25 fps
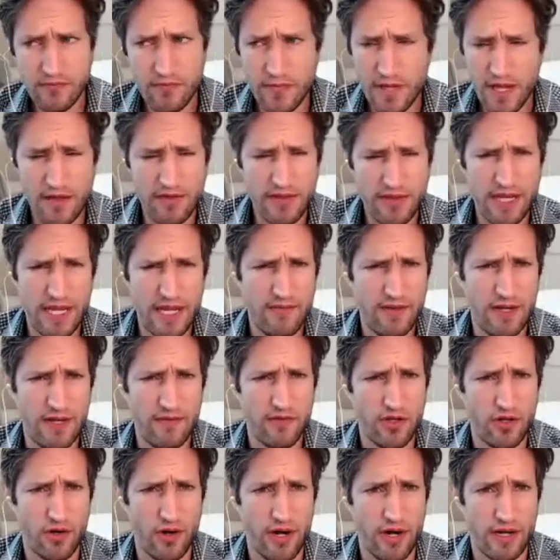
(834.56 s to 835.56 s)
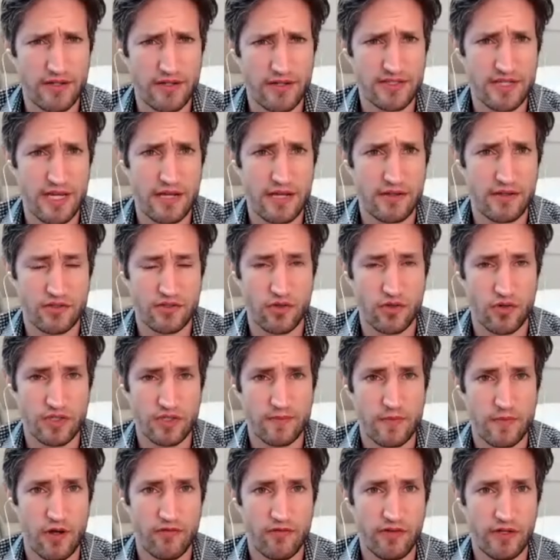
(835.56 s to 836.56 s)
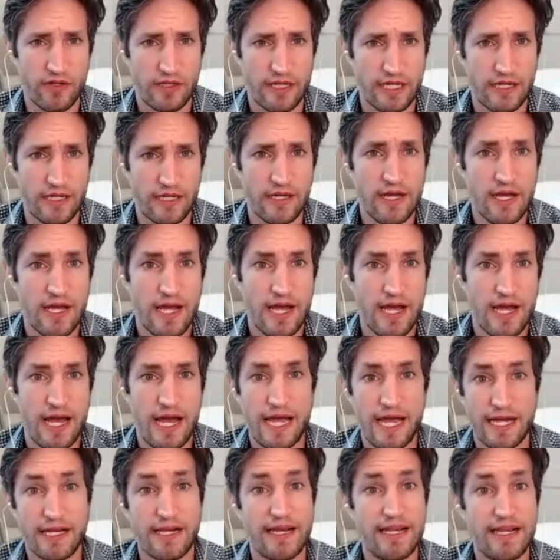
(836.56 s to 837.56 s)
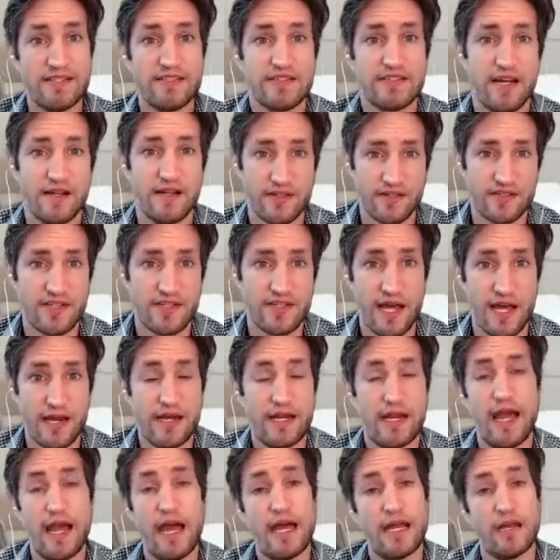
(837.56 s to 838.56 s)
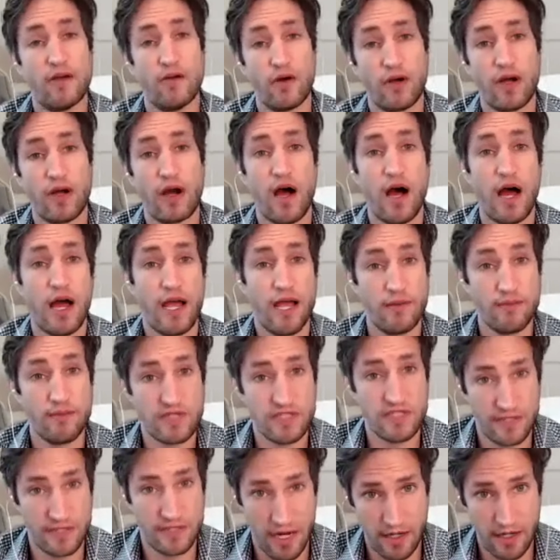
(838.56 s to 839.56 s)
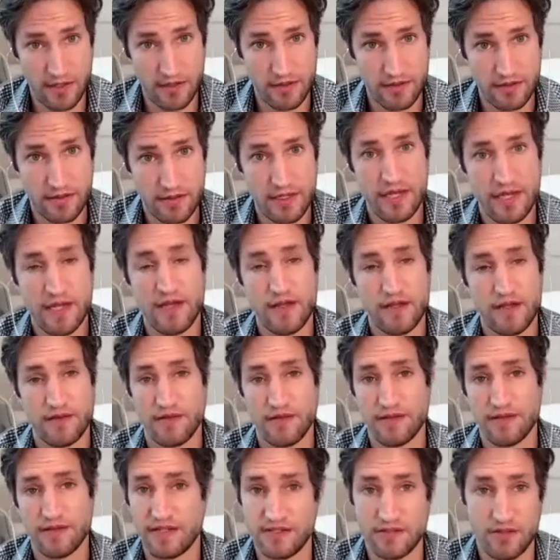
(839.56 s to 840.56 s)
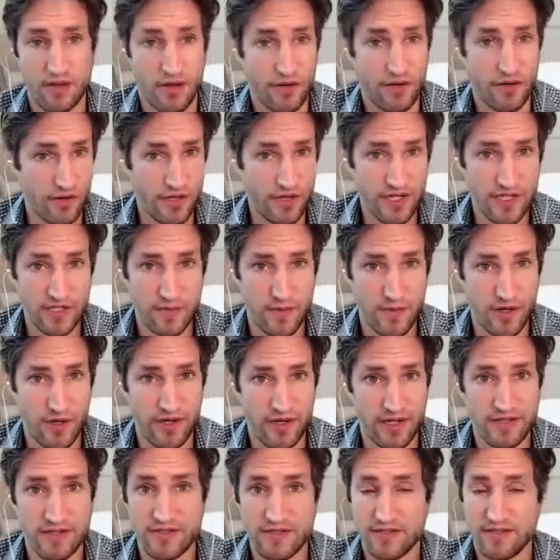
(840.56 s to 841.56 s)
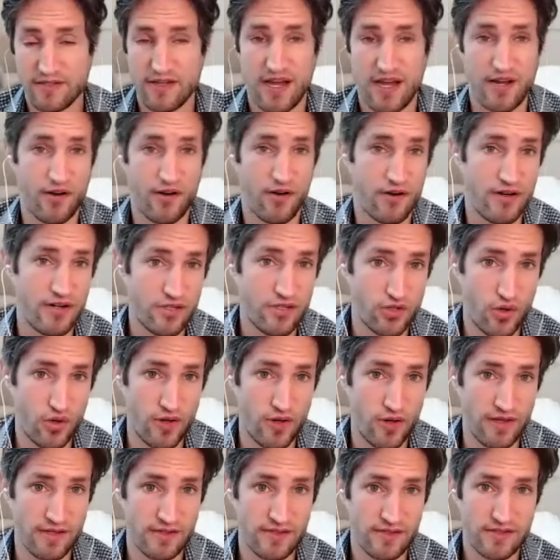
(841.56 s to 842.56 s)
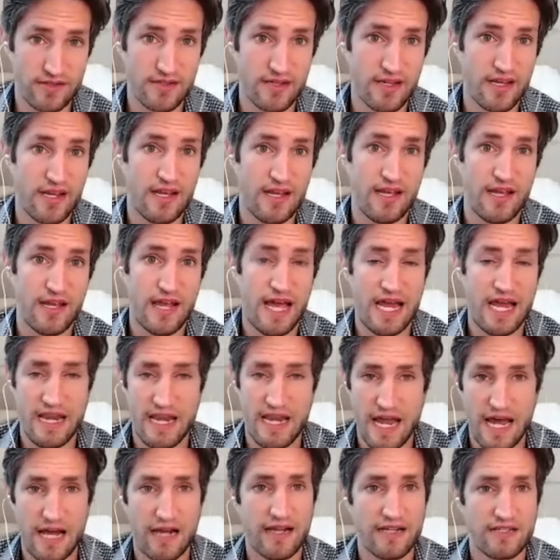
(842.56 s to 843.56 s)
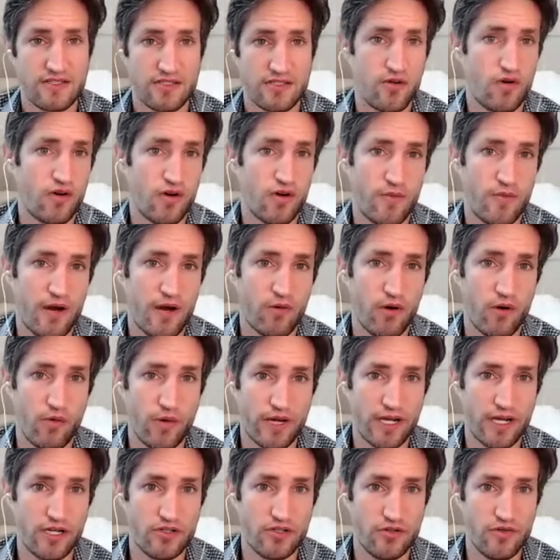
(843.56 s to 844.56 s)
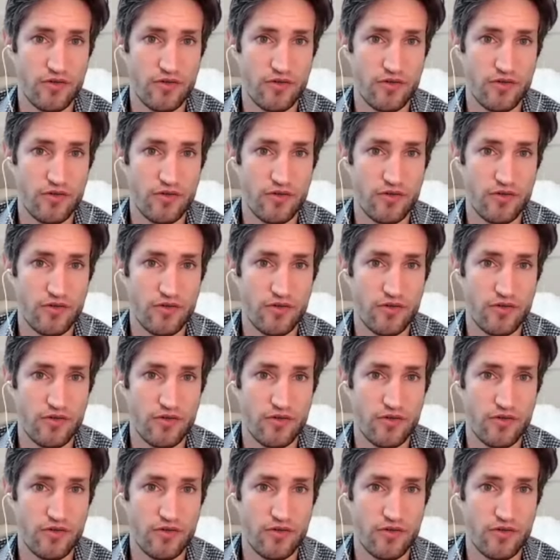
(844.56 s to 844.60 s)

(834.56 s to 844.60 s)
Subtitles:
I think even if you don't understand the source perfectly, at least understanding, hey, look, I am stuck. This is not a good experience. I don't enjoy this. And now let's talk about what we're going to do